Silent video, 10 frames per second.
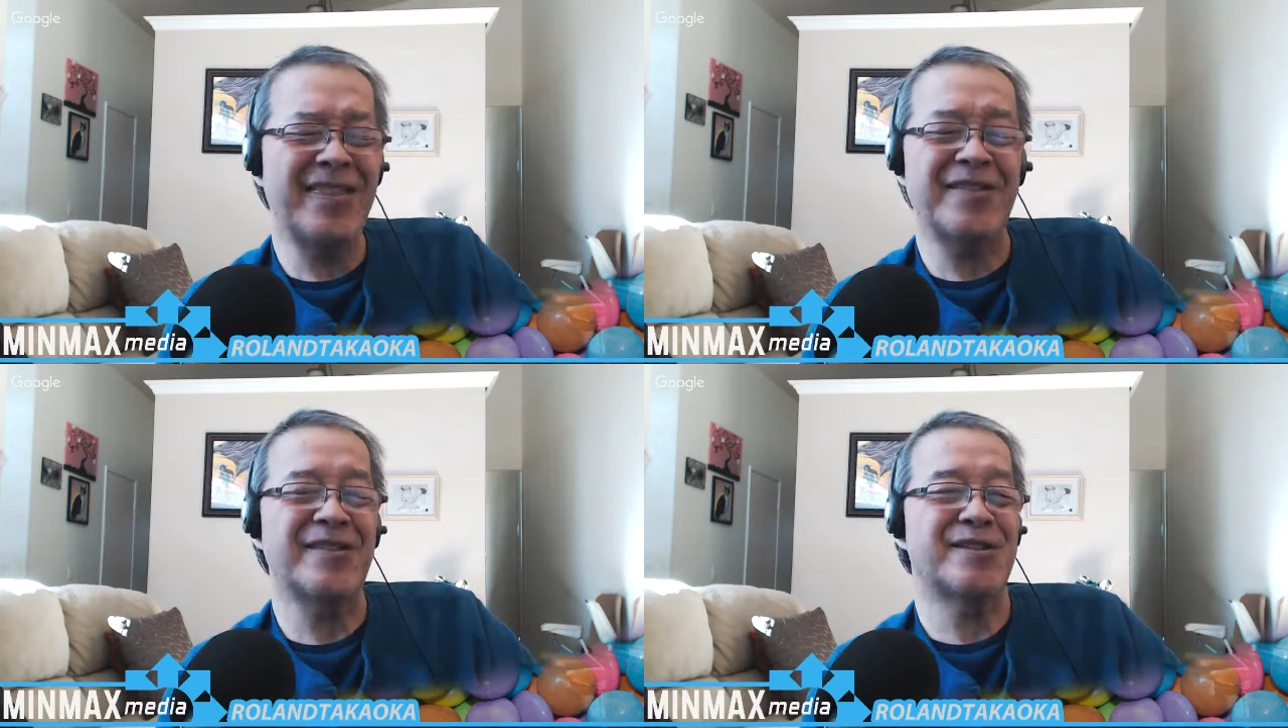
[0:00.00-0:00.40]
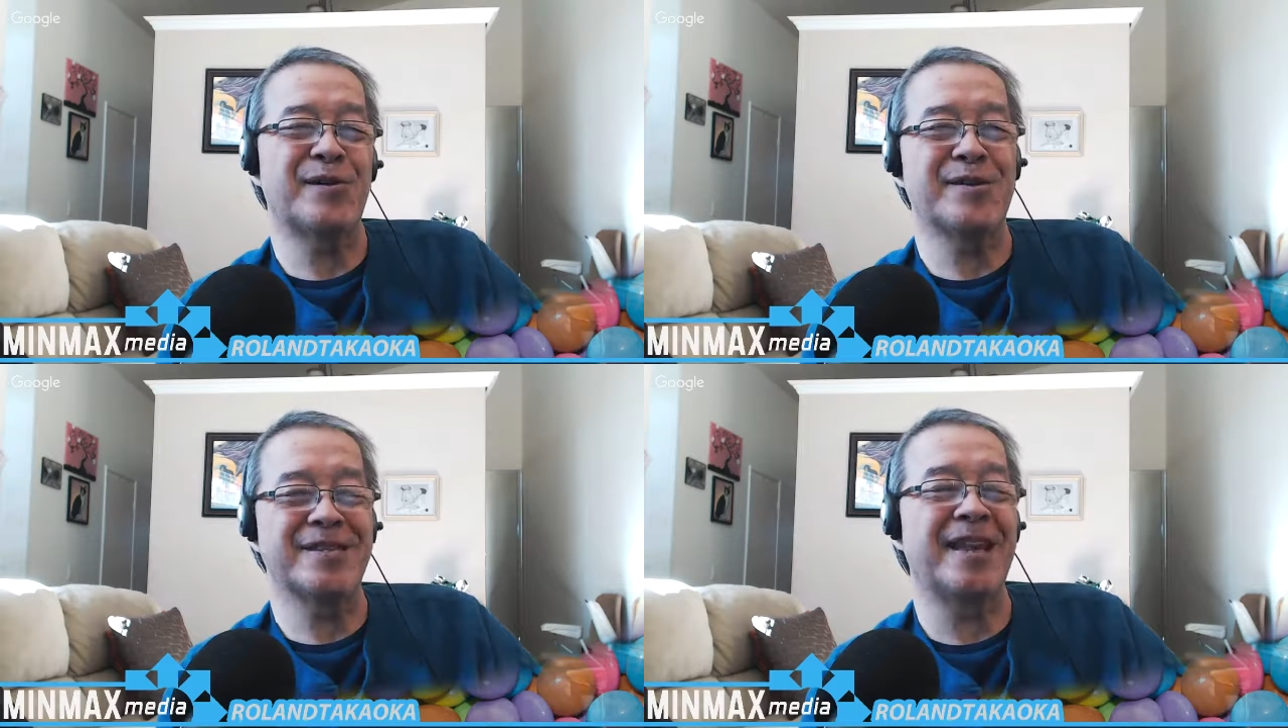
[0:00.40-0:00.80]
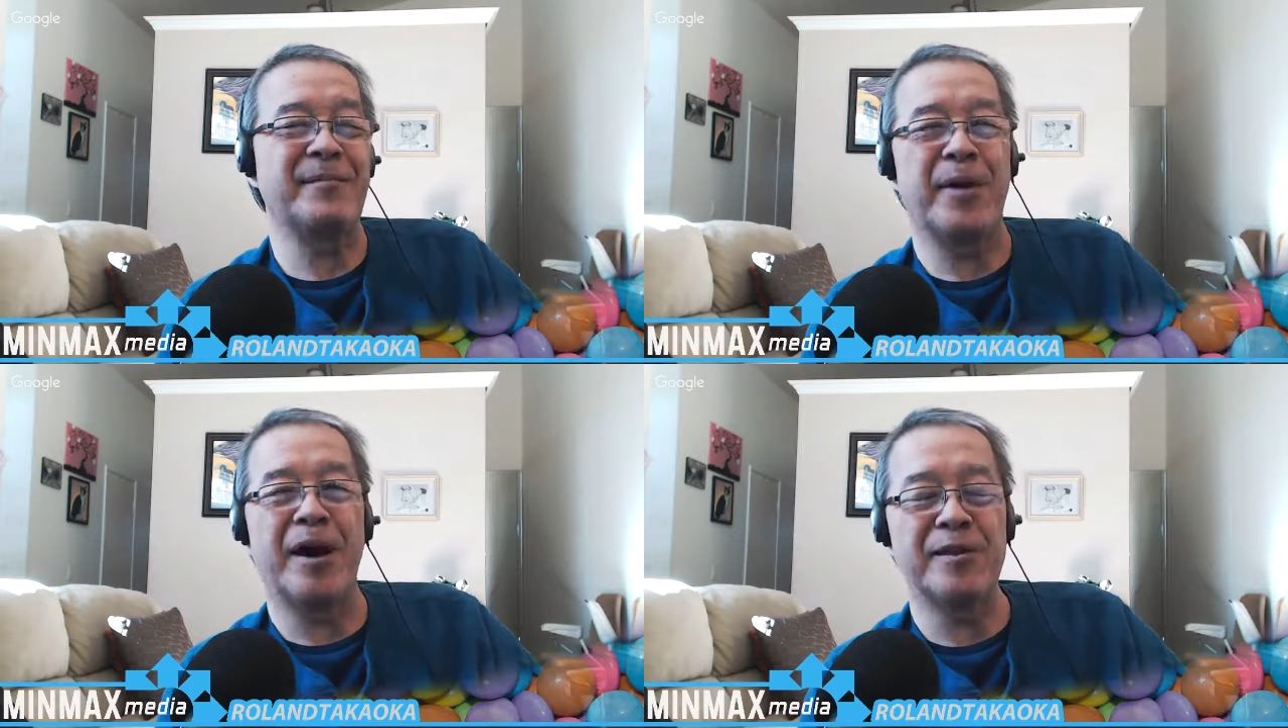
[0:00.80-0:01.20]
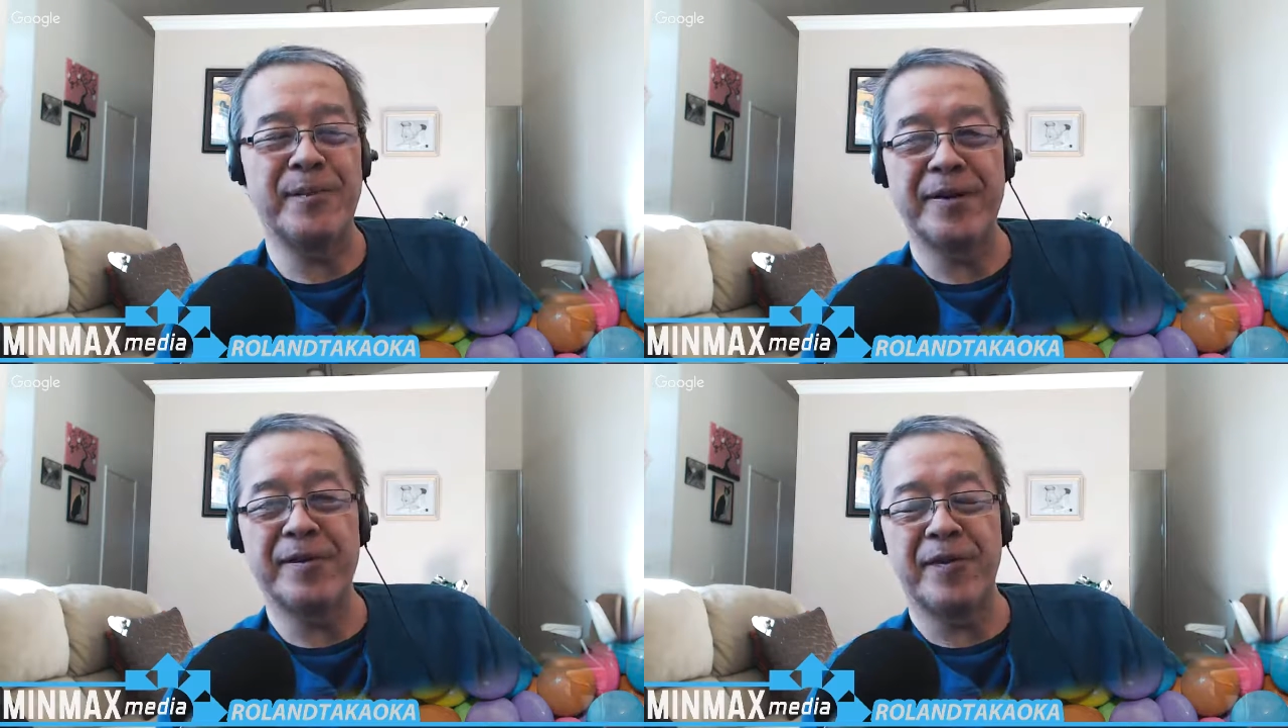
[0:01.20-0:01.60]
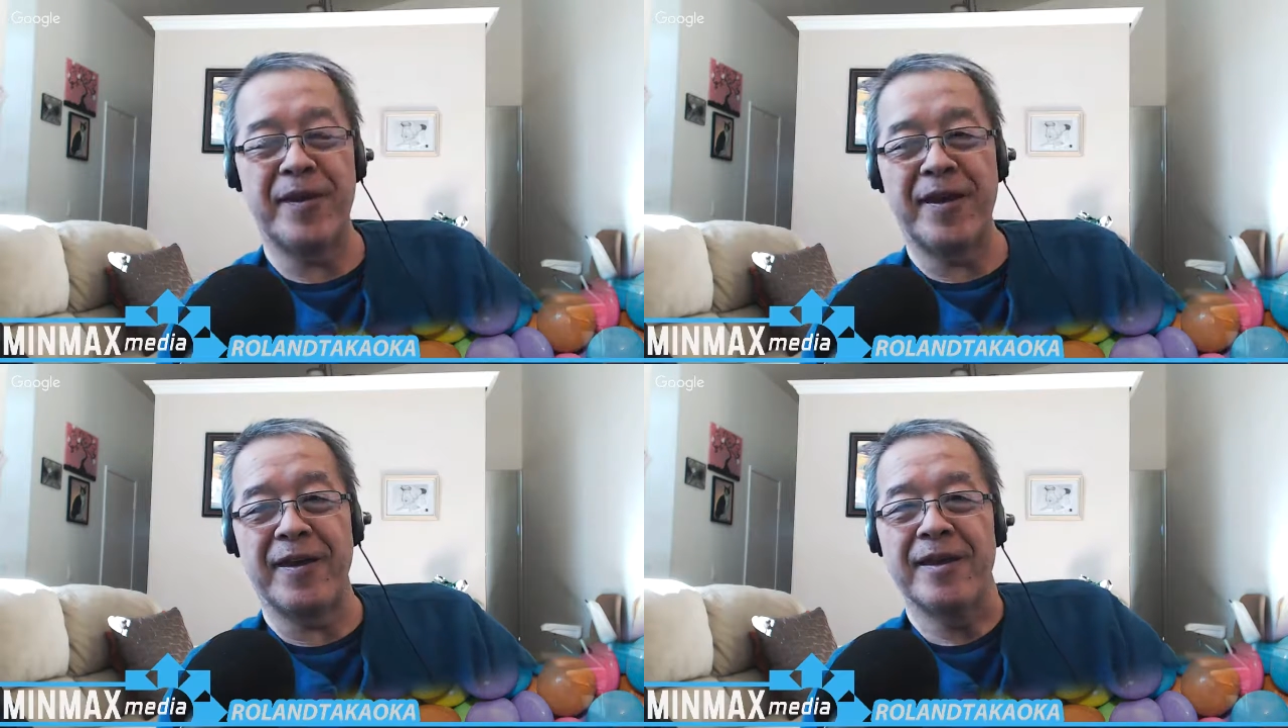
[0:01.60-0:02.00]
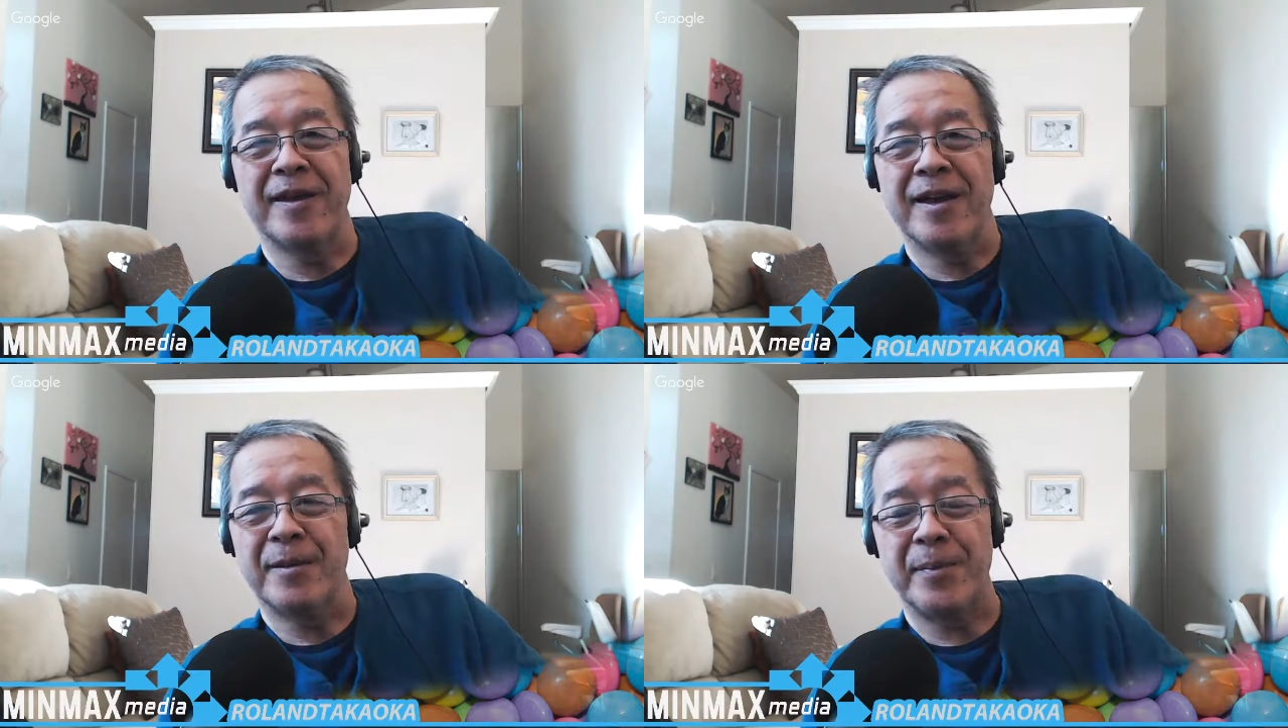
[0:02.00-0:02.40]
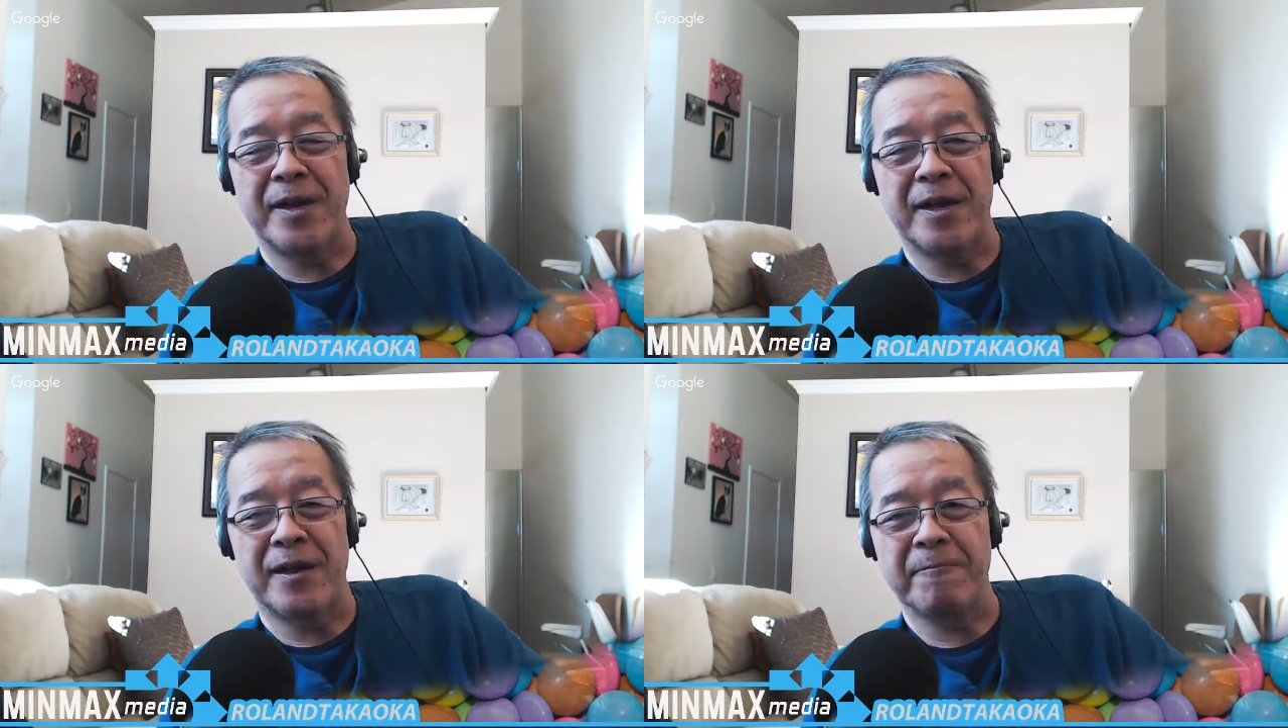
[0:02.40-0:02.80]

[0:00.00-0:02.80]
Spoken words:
that the show is any monumental thing, but